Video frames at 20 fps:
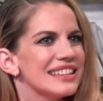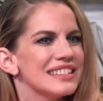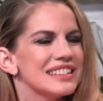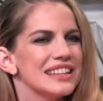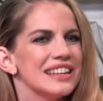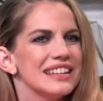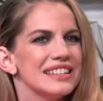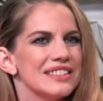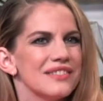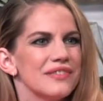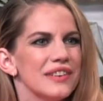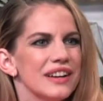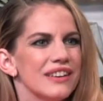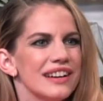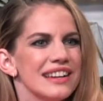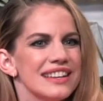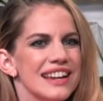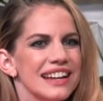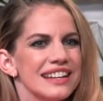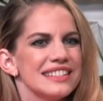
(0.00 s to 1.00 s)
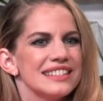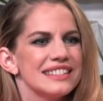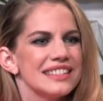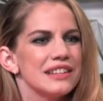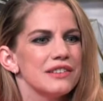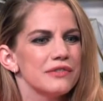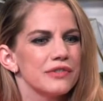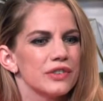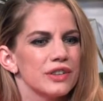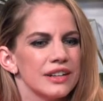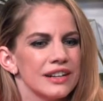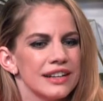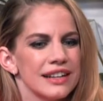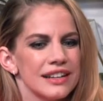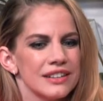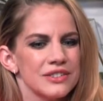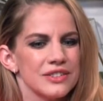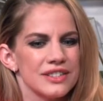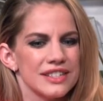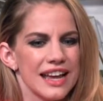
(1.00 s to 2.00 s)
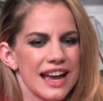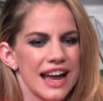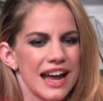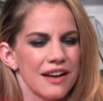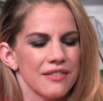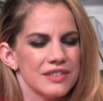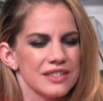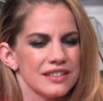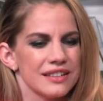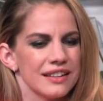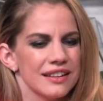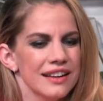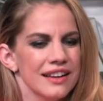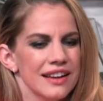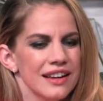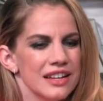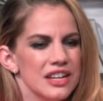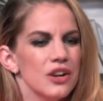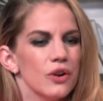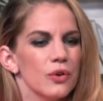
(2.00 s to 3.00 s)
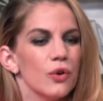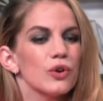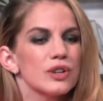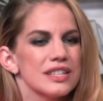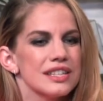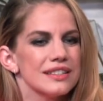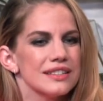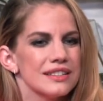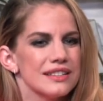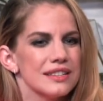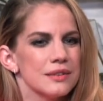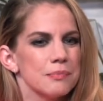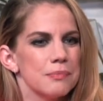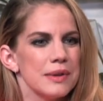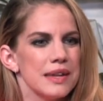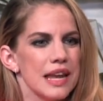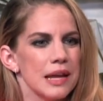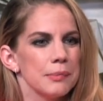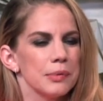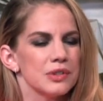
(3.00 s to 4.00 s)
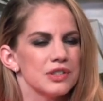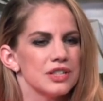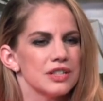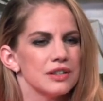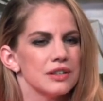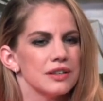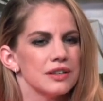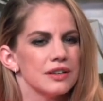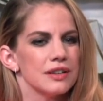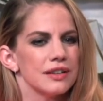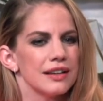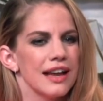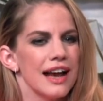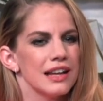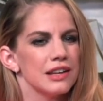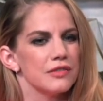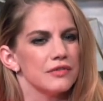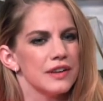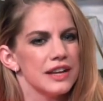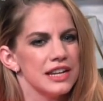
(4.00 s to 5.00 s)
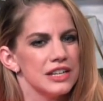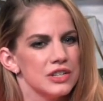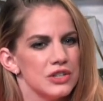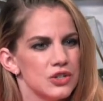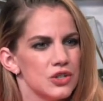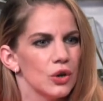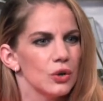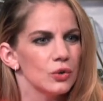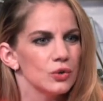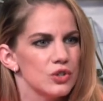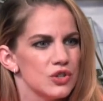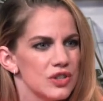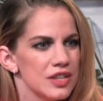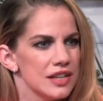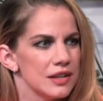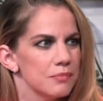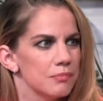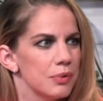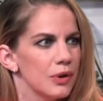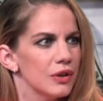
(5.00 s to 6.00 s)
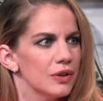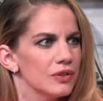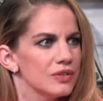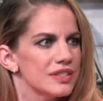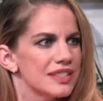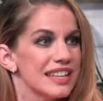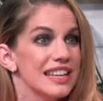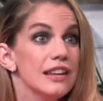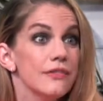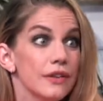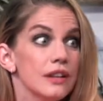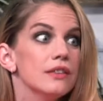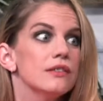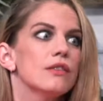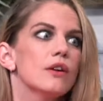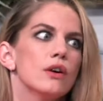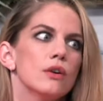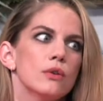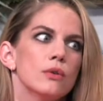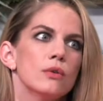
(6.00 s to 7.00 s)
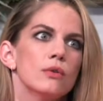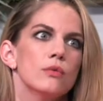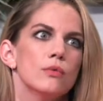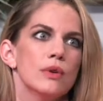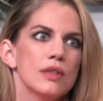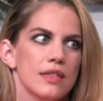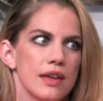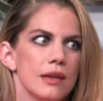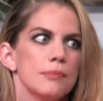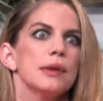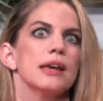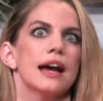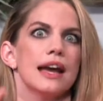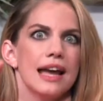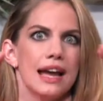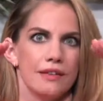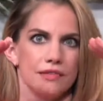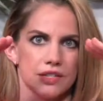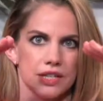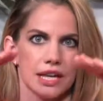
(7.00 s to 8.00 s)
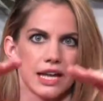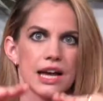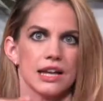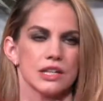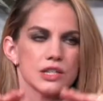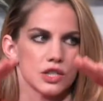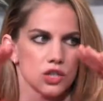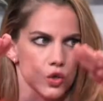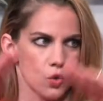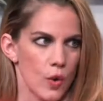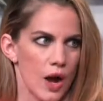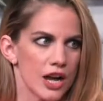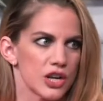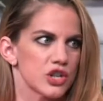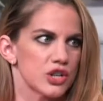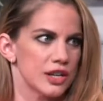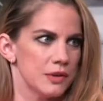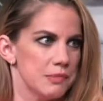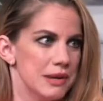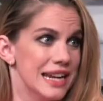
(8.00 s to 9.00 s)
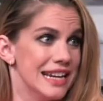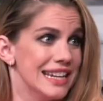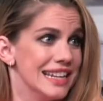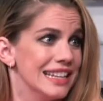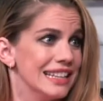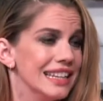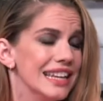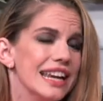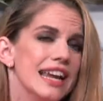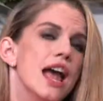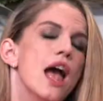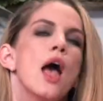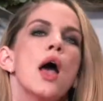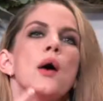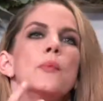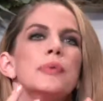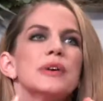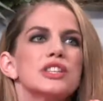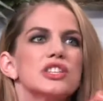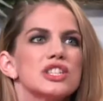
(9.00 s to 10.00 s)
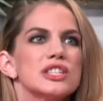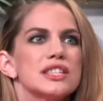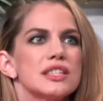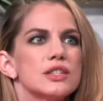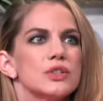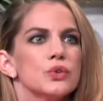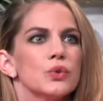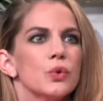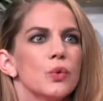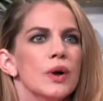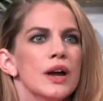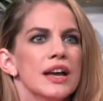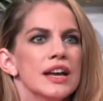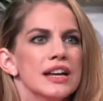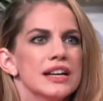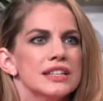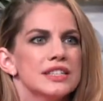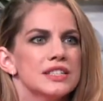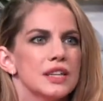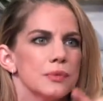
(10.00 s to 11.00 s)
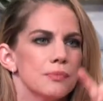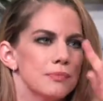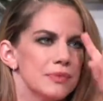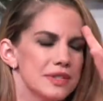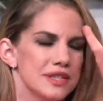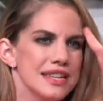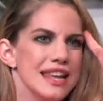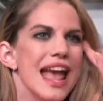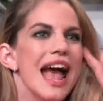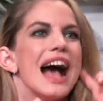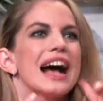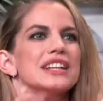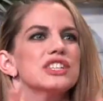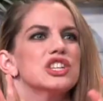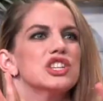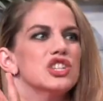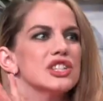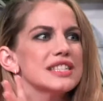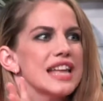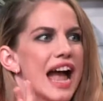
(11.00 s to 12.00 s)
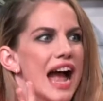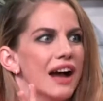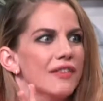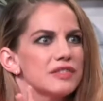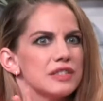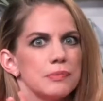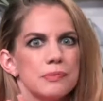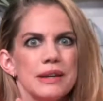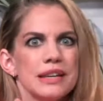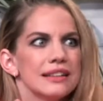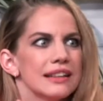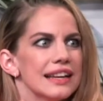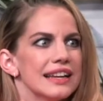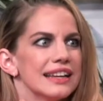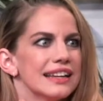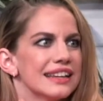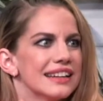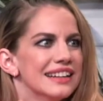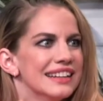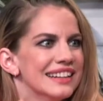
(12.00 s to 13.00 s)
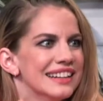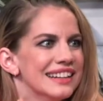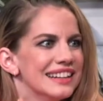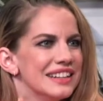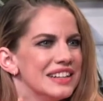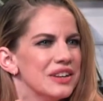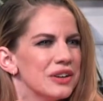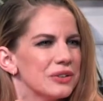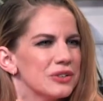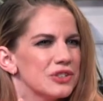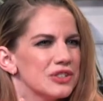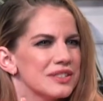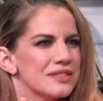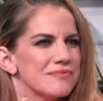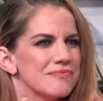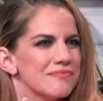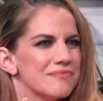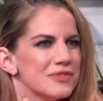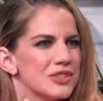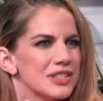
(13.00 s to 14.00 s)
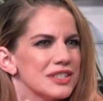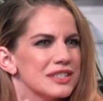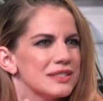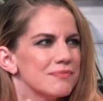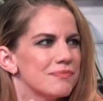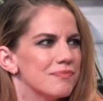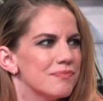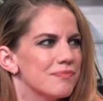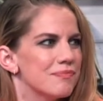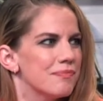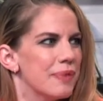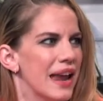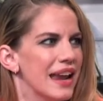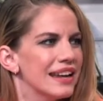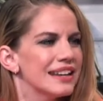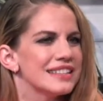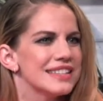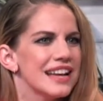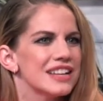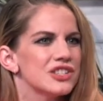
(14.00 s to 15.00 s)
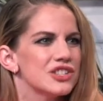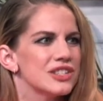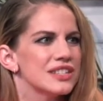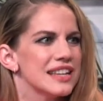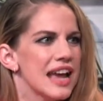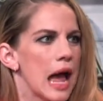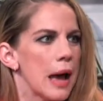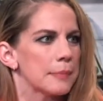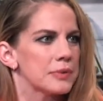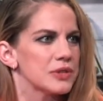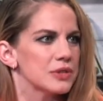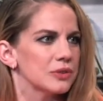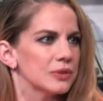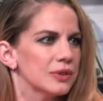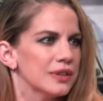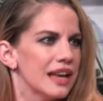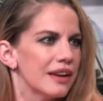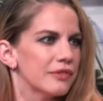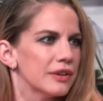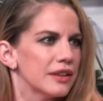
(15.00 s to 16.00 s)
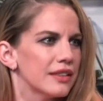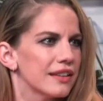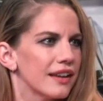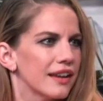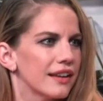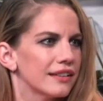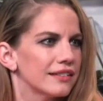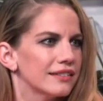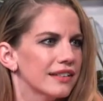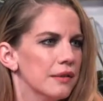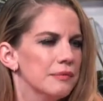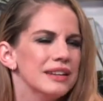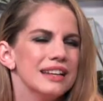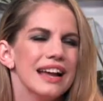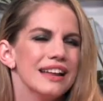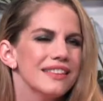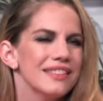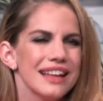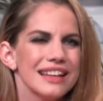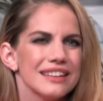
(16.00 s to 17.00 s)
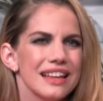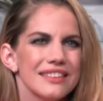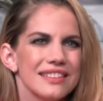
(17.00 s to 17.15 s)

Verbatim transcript: it's a, it's a very nice thing for an actor to have to, you know, or to to be able to kind of indulge the impulse, mm -hmm. even though with Amy I have to kind of squash it immediately. Okay. Yeah. But just to, to yeah, to just have to be like, you know, just just paying attention to absolutely everything. And I mean, I, that